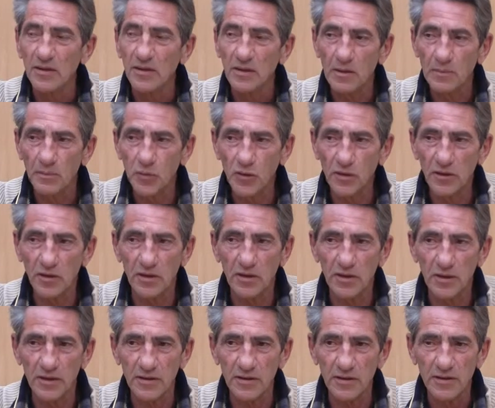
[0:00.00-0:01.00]
I put it on
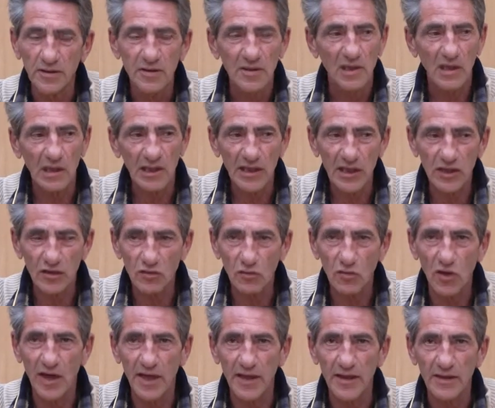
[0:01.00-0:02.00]
it, I let it
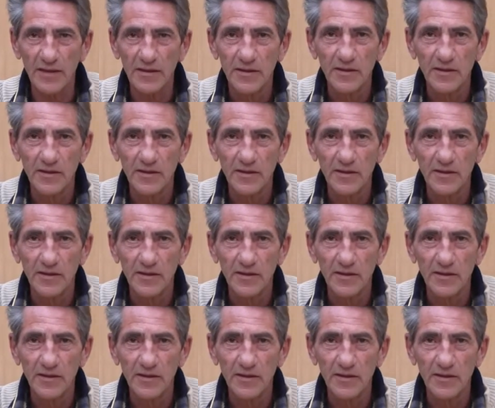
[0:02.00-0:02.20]
dry,